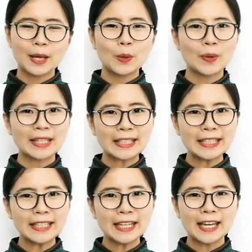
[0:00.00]
When
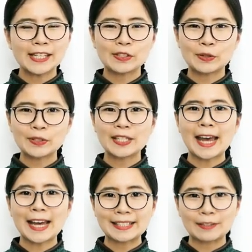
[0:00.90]
yi is used
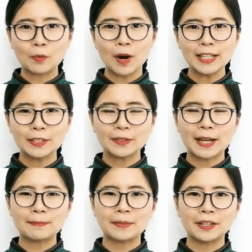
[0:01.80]
as an ordinal
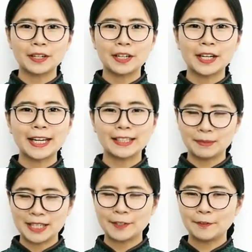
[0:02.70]
number, it
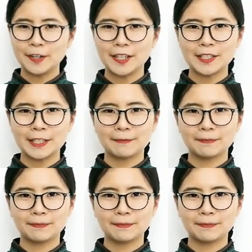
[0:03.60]
means first.